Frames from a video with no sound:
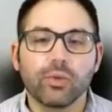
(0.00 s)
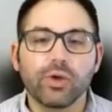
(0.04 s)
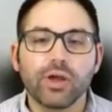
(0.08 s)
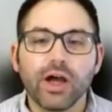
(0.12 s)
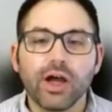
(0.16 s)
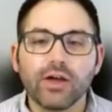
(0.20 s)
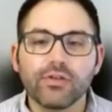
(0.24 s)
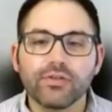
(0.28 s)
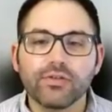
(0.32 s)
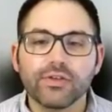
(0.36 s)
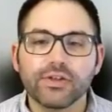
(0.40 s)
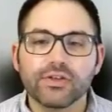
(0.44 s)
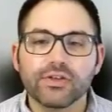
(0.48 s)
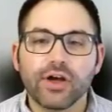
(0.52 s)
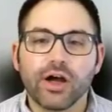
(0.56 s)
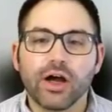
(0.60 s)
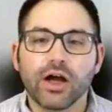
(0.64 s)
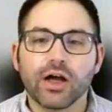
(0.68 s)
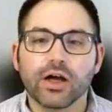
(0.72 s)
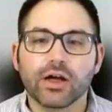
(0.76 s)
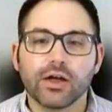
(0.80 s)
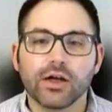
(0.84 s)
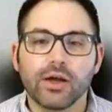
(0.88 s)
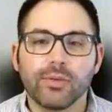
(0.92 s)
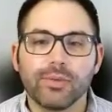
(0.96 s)
We often
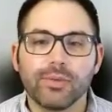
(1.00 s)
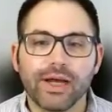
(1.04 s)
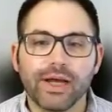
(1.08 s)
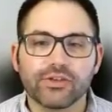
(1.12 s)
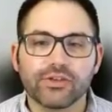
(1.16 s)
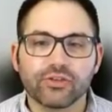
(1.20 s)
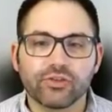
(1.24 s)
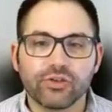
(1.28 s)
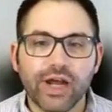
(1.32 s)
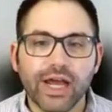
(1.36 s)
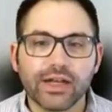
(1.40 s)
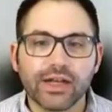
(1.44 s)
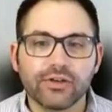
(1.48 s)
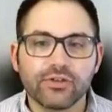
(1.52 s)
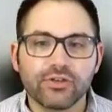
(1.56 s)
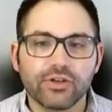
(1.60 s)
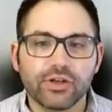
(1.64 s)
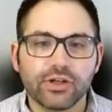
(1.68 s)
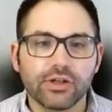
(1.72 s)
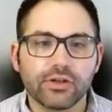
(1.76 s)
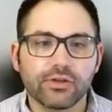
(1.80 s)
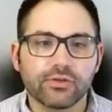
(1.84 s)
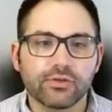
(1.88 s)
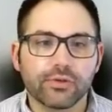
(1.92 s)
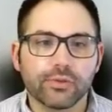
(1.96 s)
talk about
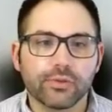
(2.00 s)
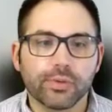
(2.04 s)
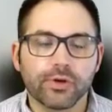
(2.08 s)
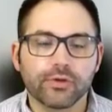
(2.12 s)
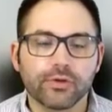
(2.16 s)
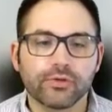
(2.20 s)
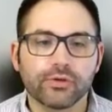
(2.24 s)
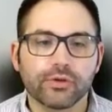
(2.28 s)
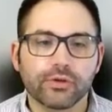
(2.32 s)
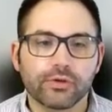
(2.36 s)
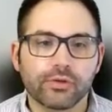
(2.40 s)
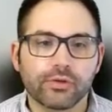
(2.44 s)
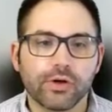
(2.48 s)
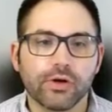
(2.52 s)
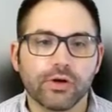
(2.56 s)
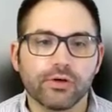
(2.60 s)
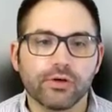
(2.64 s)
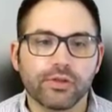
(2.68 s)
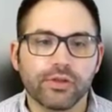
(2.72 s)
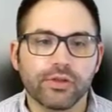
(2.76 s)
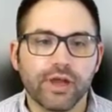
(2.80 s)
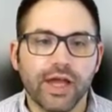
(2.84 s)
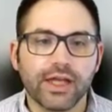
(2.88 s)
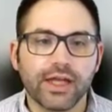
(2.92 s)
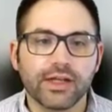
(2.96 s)
strategies for personal
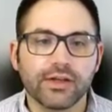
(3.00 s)
growth